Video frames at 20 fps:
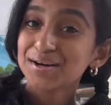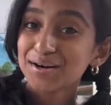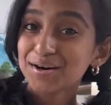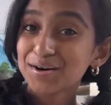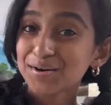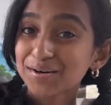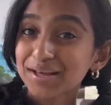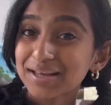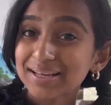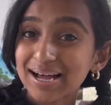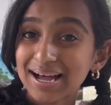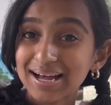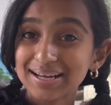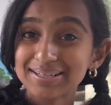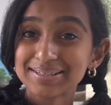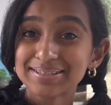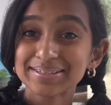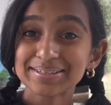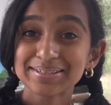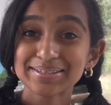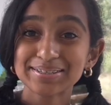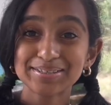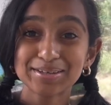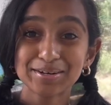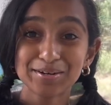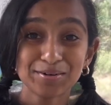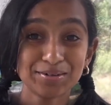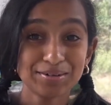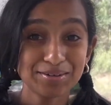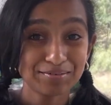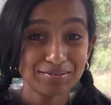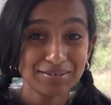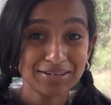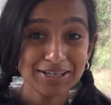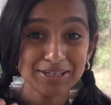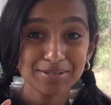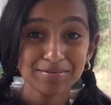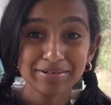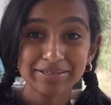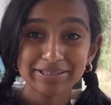Okay guys, so the
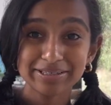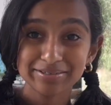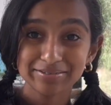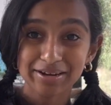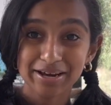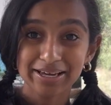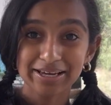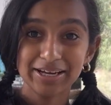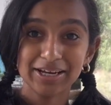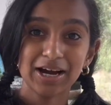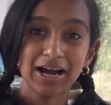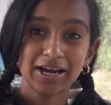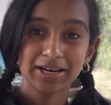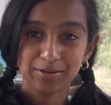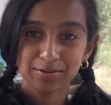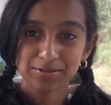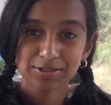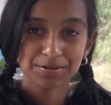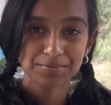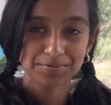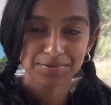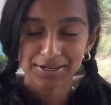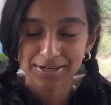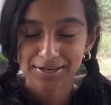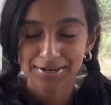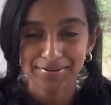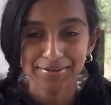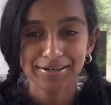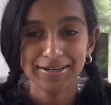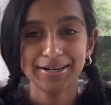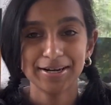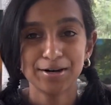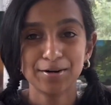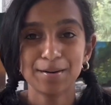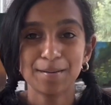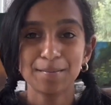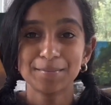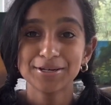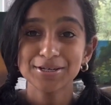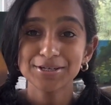finished piece is right here. I know it's upside down right now.
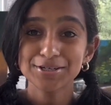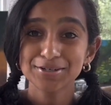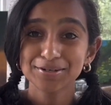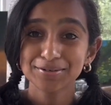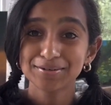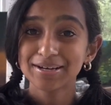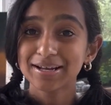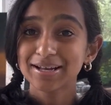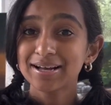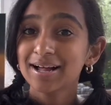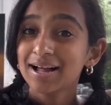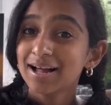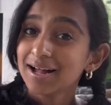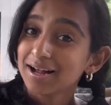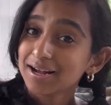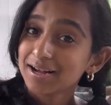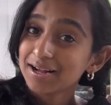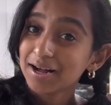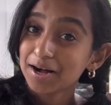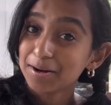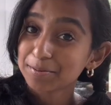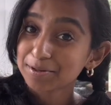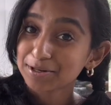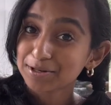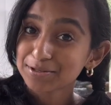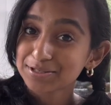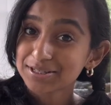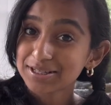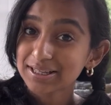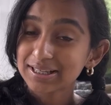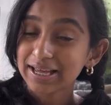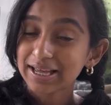I'm going to show it up close to the